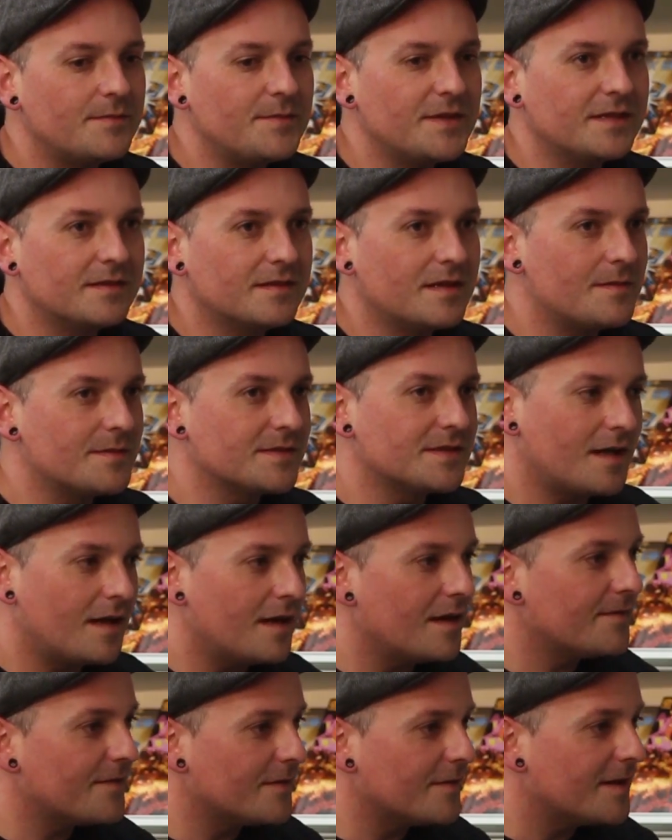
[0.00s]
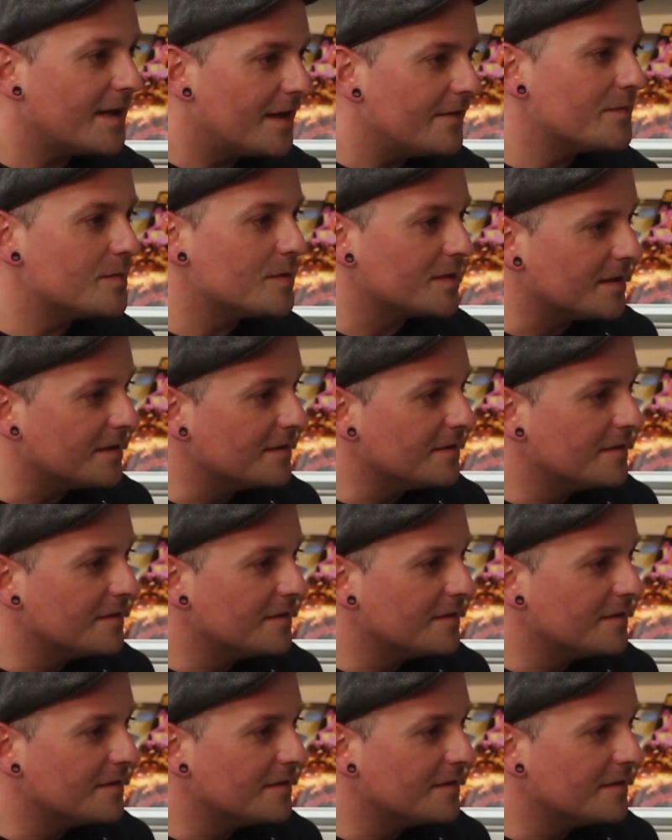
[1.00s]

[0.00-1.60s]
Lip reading: I mean, comics are for everybody.